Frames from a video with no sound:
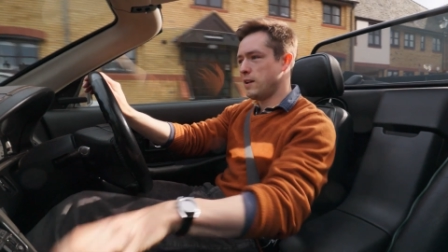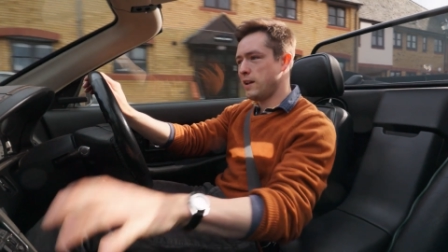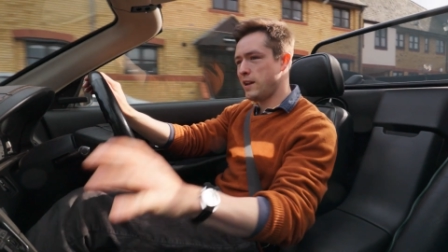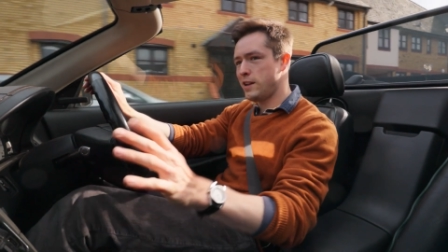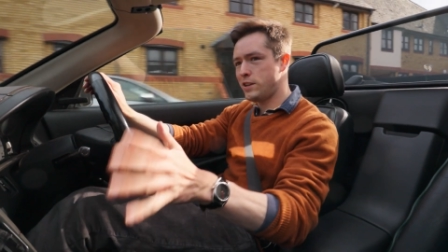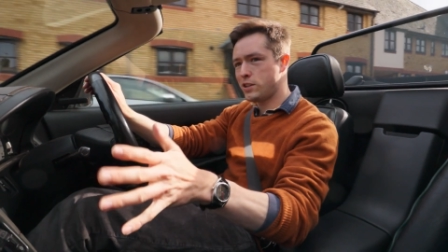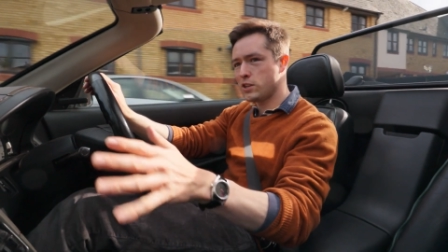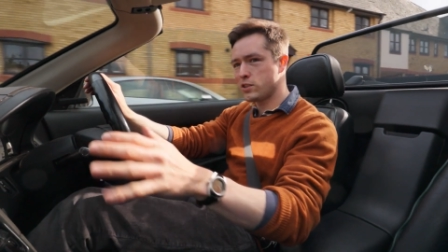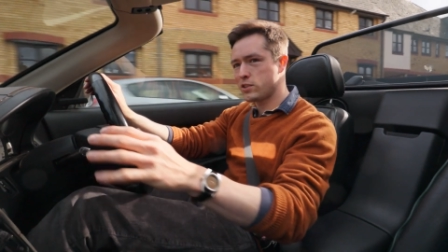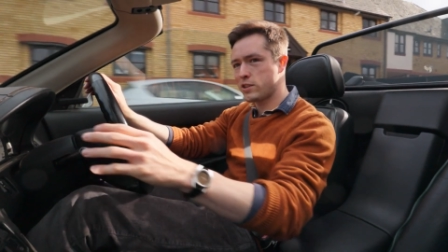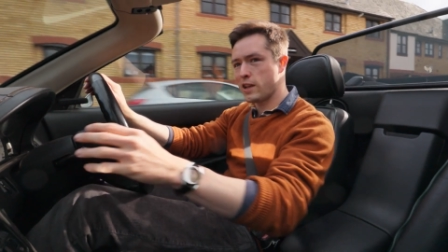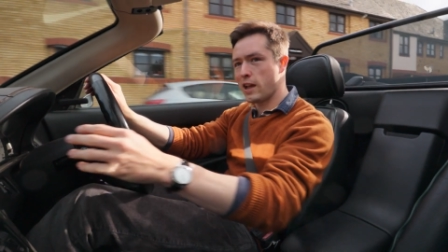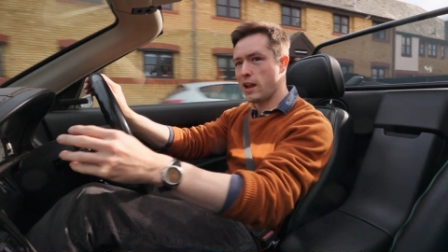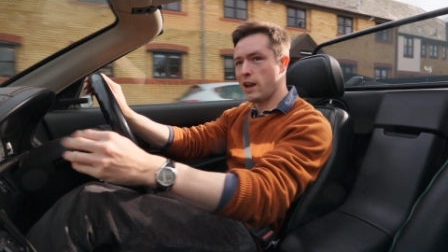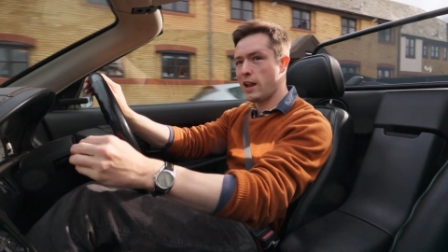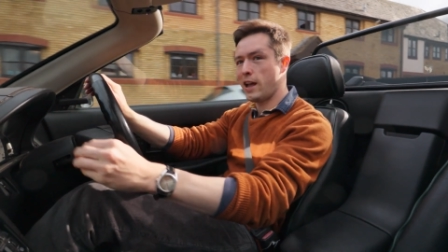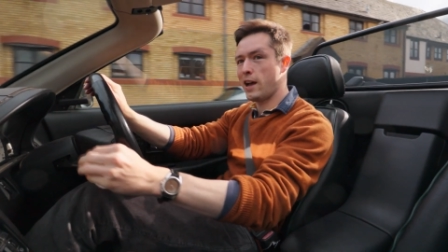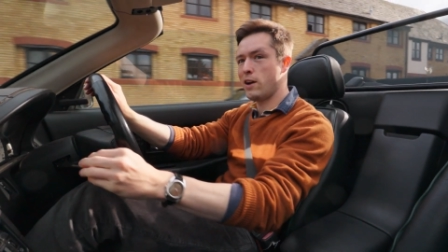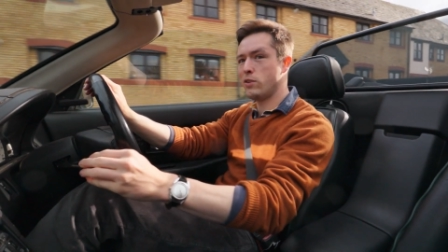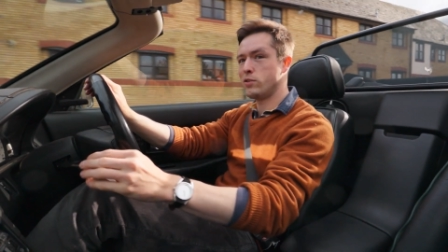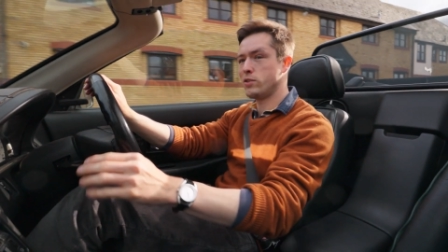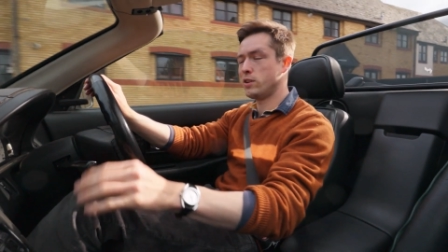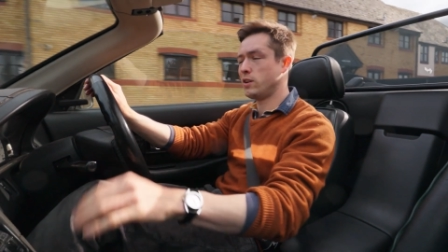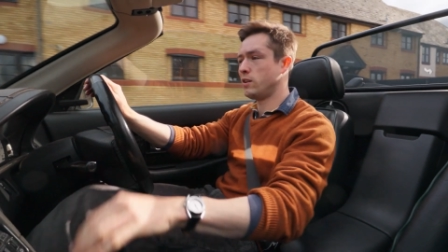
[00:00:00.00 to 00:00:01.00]
it does get
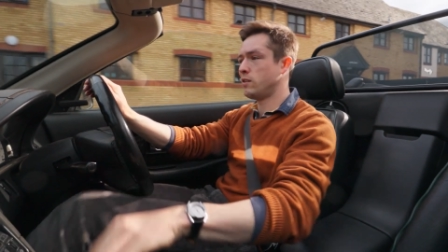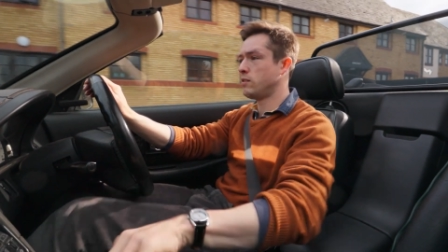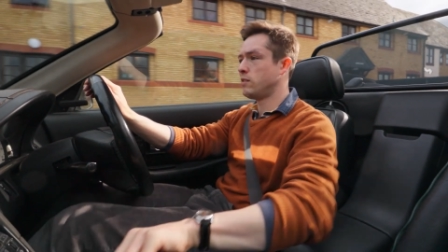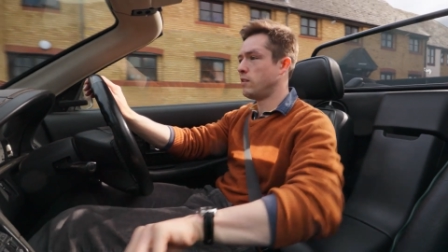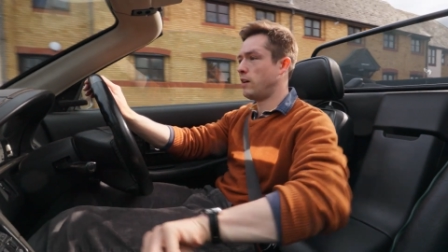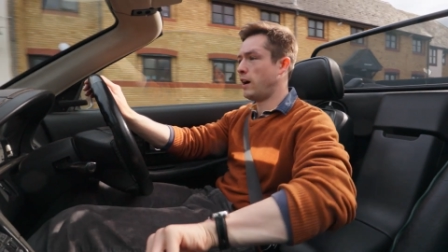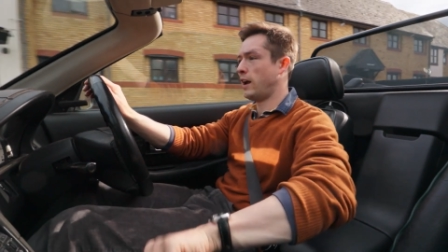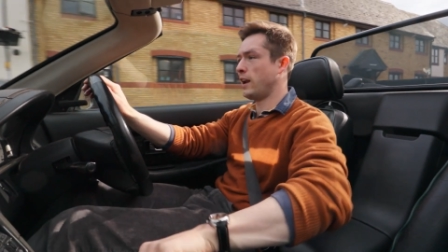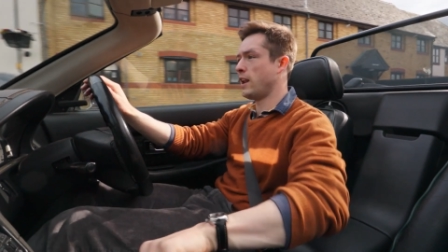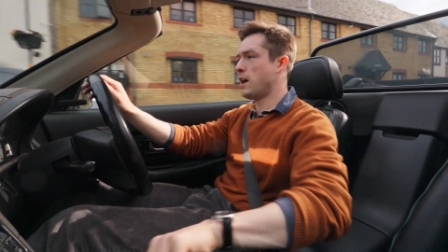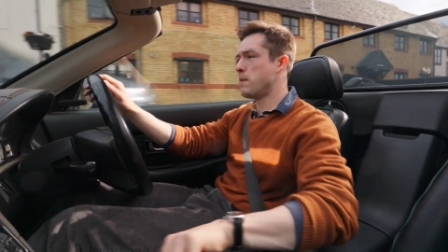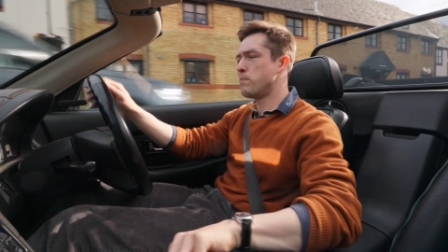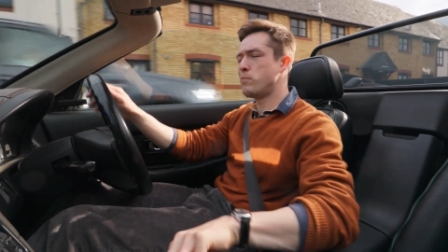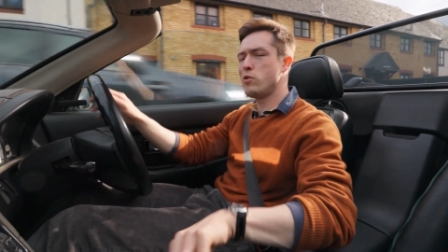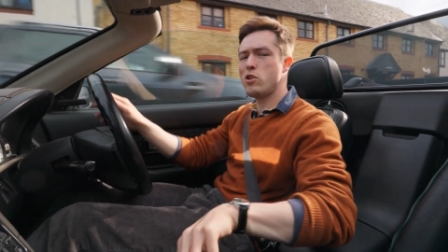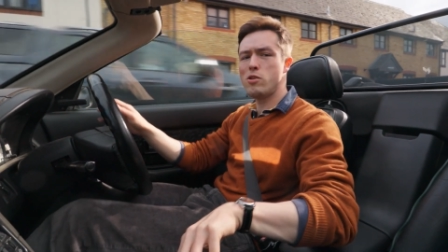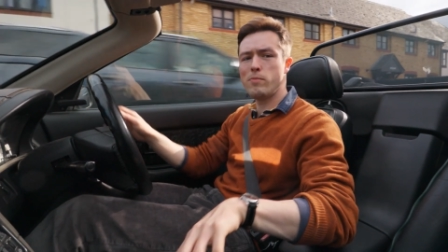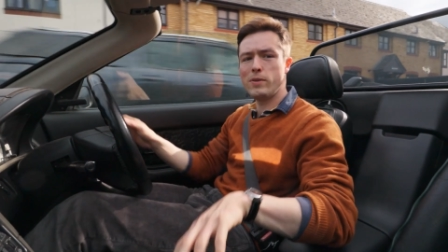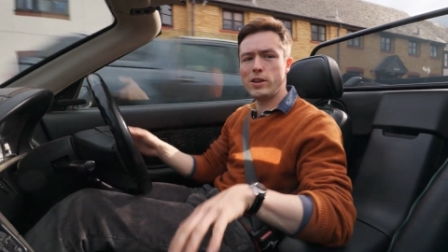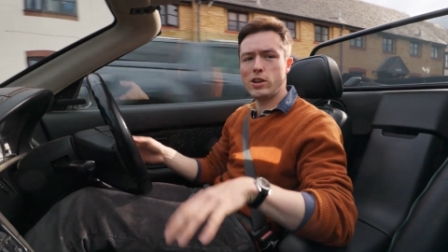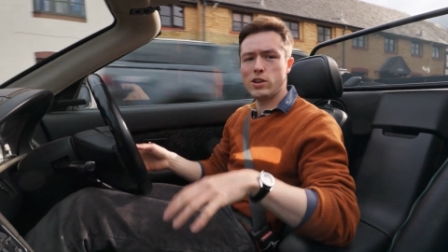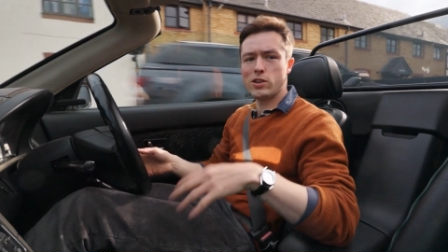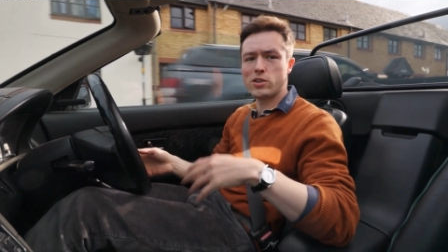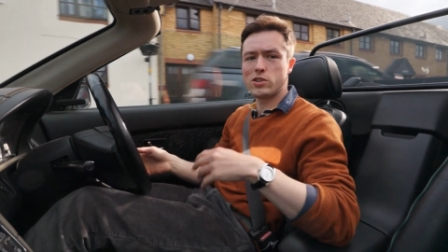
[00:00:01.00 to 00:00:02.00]
louder, and that
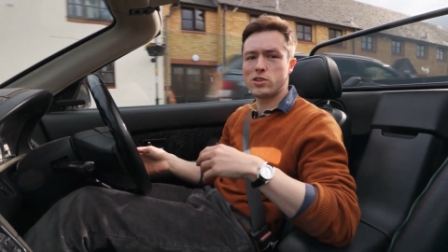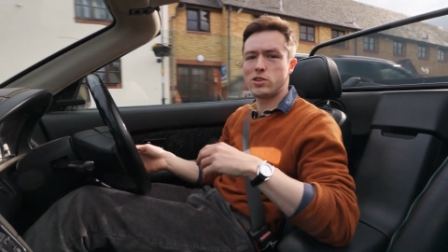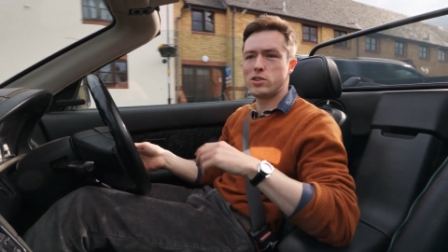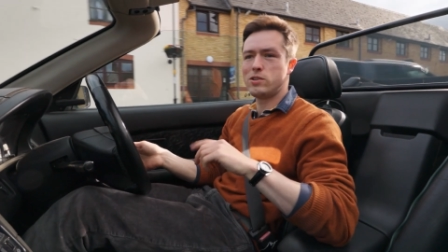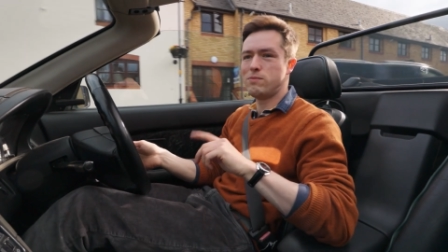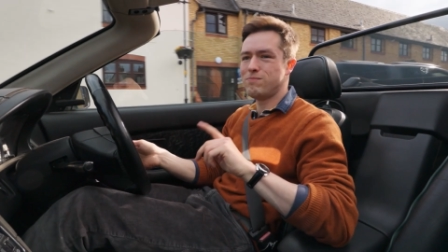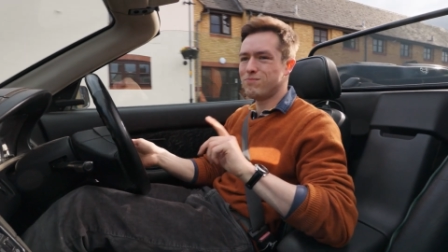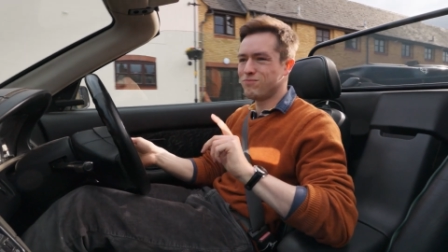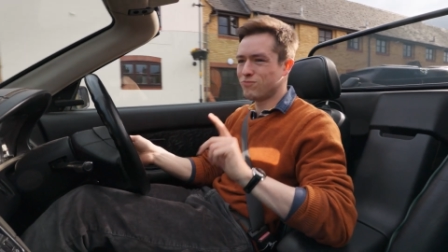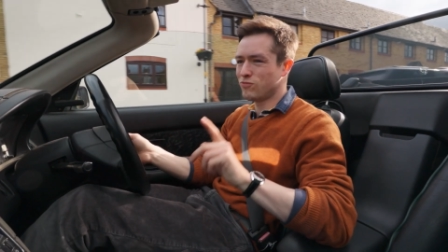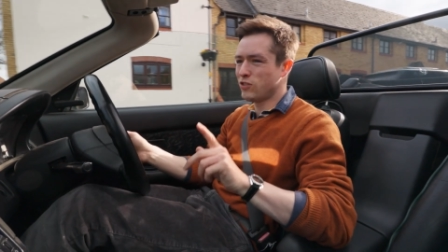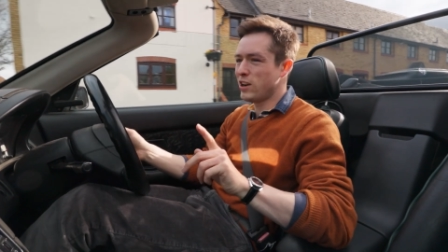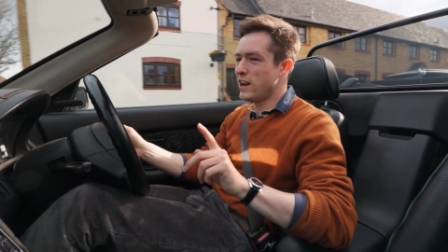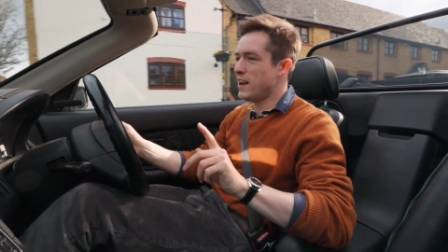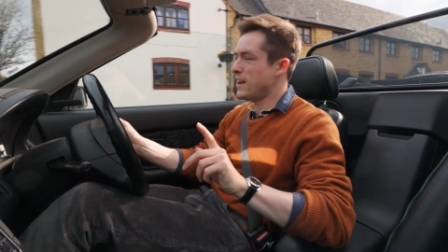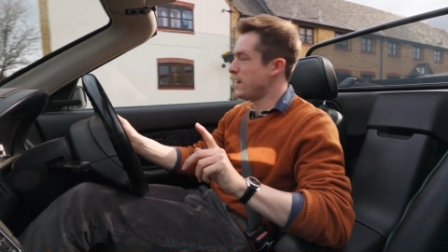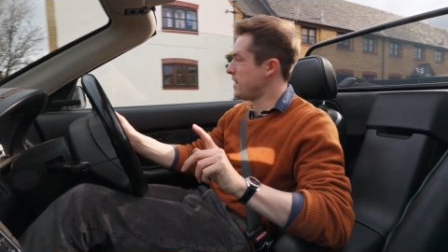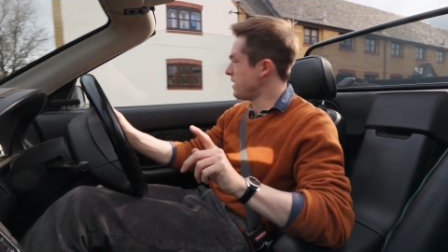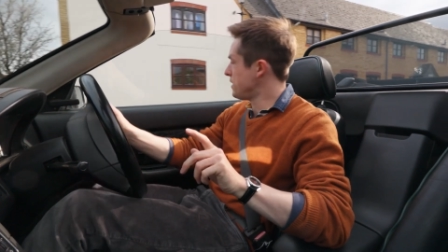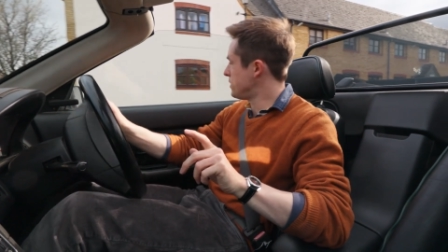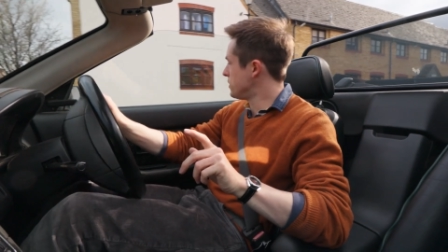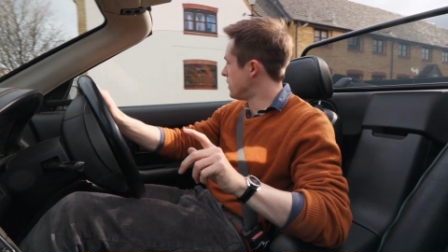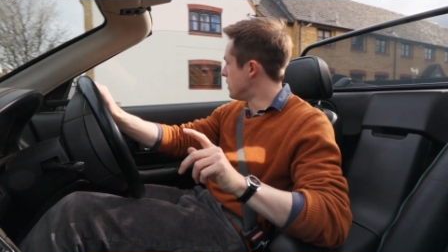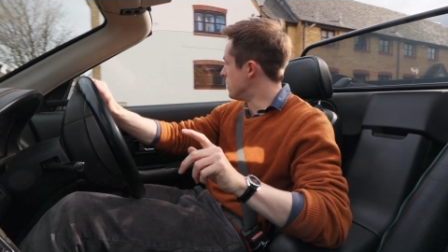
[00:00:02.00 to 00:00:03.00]
boominess
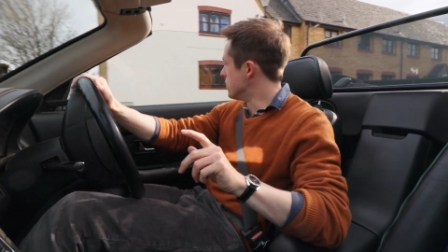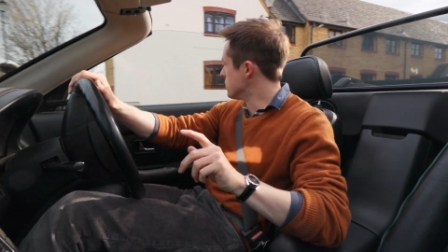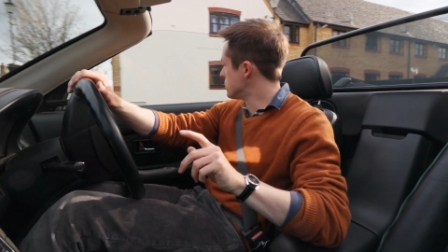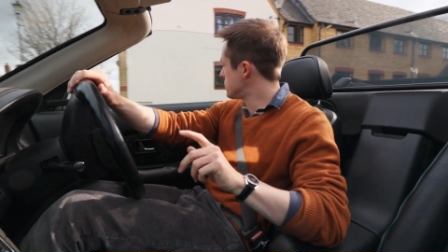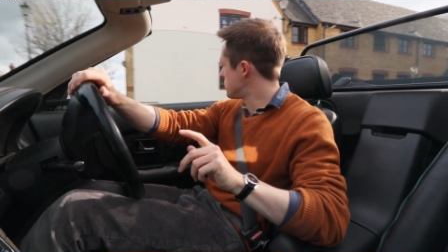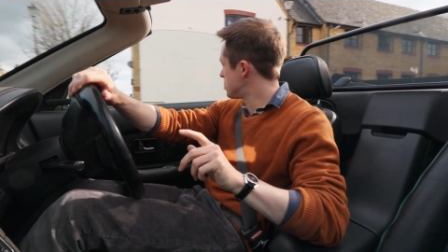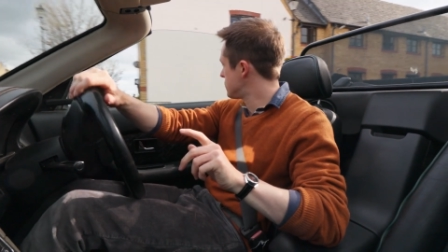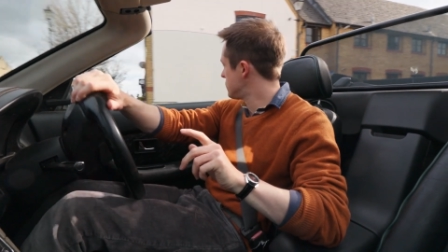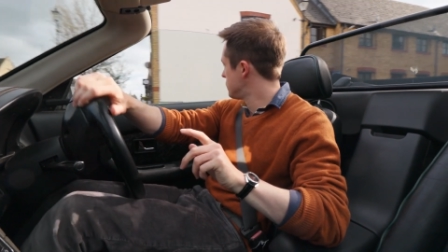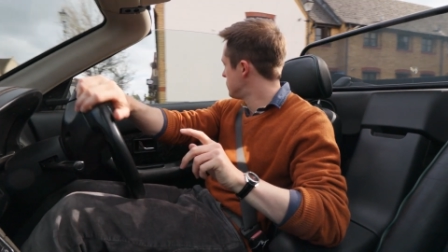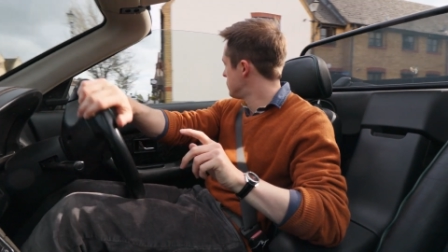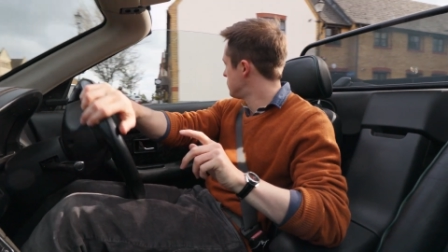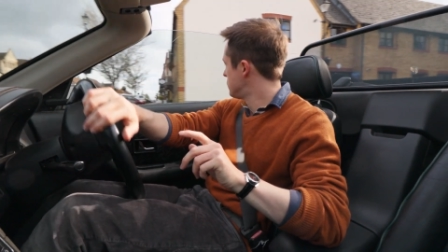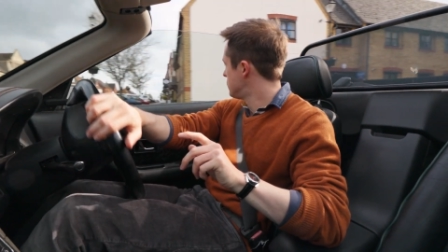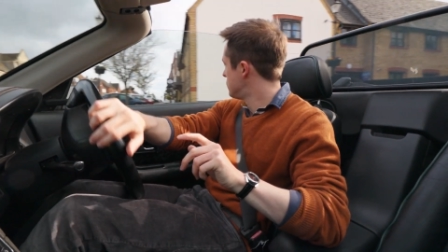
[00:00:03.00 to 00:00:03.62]
really does